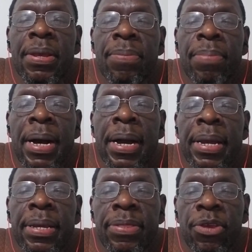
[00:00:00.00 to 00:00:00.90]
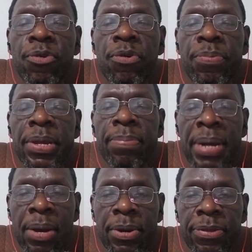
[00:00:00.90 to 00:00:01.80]
by the European
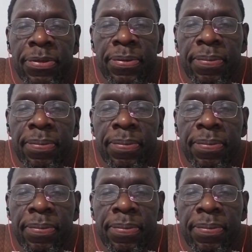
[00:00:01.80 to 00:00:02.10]
powers.